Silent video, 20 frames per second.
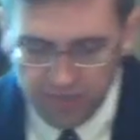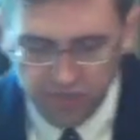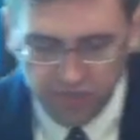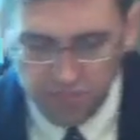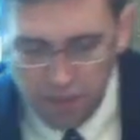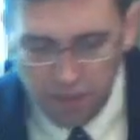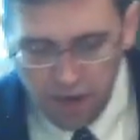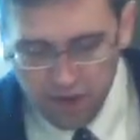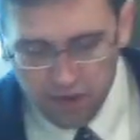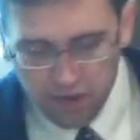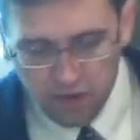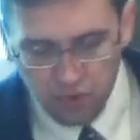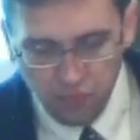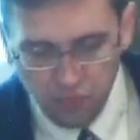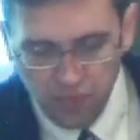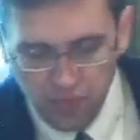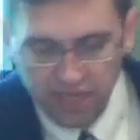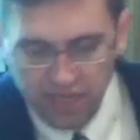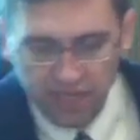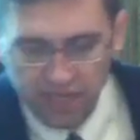smart or
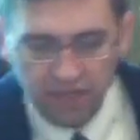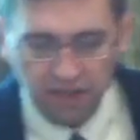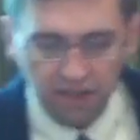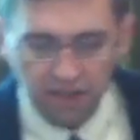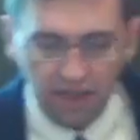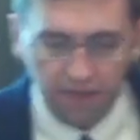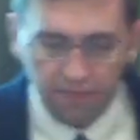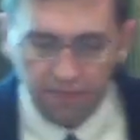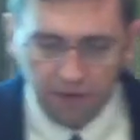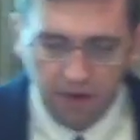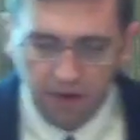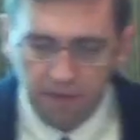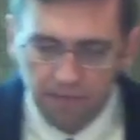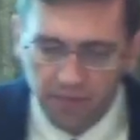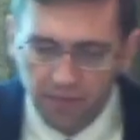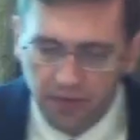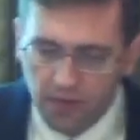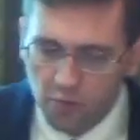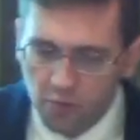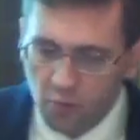really
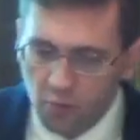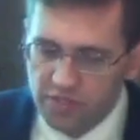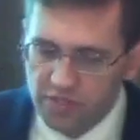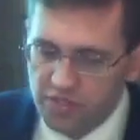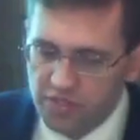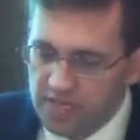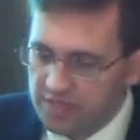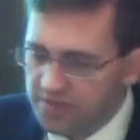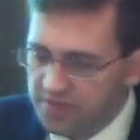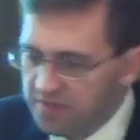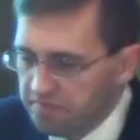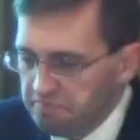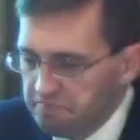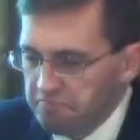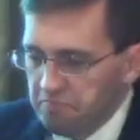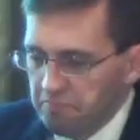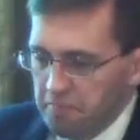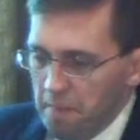clever would just